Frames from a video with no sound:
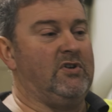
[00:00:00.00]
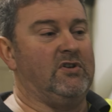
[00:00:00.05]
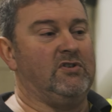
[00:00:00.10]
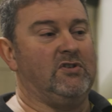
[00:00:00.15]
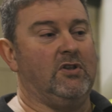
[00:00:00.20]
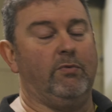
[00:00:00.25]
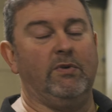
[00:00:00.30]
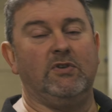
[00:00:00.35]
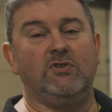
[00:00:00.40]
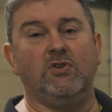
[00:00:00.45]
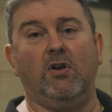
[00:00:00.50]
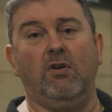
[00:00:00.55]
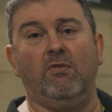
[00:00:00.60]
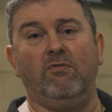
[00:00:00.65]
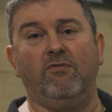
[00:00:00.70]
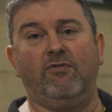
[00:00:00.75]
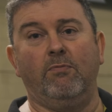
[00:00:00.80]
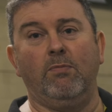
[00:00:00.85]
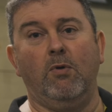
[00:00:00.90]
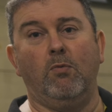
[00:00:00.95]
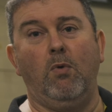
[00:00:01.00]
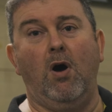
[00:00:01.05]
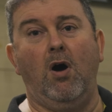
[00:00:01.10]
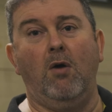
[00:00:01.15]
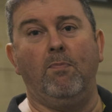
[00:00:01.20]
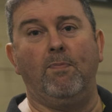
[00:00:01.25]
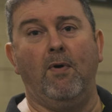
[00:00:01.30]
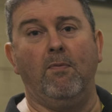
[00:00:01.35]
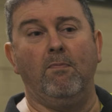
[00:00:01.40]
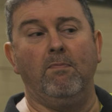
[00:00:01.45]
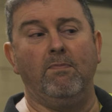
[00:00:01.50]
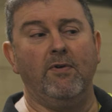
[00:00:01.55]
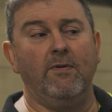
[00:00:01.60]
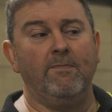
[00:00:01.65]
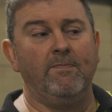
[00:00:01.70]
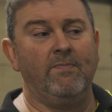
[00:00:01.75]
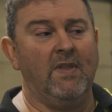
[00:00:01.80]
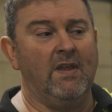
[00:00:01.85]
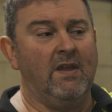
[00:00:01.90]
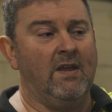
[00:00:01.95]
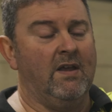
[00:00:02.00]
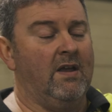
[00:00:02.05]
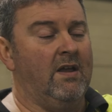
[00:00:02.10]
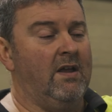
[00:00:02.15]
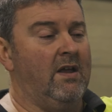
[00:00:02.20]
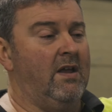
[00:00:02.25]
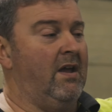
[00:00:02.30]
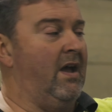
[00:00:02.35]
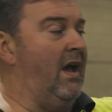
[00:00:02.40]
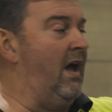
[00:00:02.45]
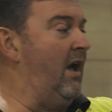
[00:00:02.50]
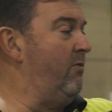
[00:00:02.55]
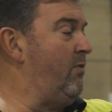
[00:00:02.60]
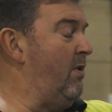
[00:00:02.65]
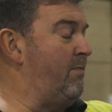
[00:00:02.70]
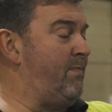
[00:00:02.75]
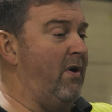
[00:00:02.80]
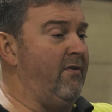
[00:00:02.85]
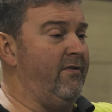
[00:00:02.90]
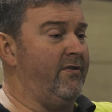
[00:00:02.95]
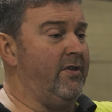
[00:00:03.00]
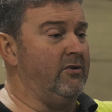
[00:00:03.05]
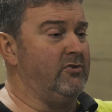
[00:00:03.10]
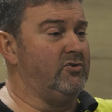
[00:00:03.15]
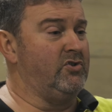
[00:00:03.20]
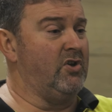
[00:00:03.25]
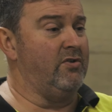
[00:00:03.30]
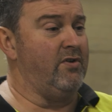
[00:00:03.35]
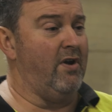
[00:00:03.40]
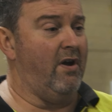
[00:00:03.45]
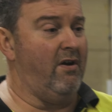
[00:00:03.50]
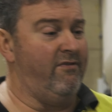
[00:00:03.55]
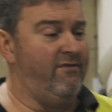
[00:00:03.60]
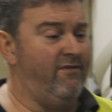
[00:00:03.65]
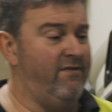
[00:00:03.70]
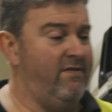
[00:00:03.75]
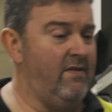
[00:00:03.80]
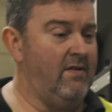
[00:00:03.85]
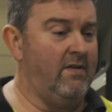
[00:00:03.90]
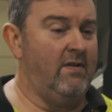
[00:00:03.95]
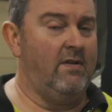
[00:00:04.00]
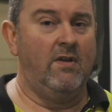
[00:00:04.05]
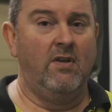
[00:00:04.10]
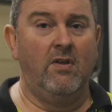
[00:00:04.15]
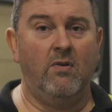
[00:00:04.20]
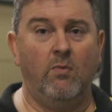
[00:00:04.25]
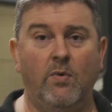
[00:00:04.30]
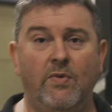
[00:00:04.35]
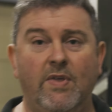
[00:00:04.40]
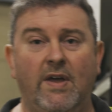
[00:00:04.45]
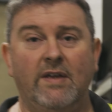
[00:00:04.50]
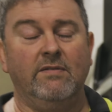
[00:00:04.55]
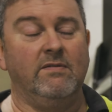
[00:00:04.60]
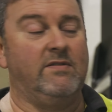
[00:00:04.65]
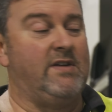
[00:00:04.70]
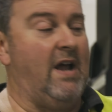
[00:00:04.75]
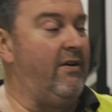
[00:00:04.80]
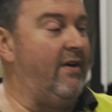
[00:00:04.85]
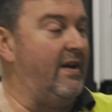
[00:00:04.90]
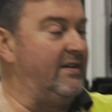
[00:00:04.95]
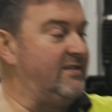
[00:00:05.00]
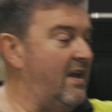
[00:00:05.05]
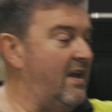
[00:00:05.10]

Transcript: is the return from the water pump. Uh, with both of those turned off, we then direct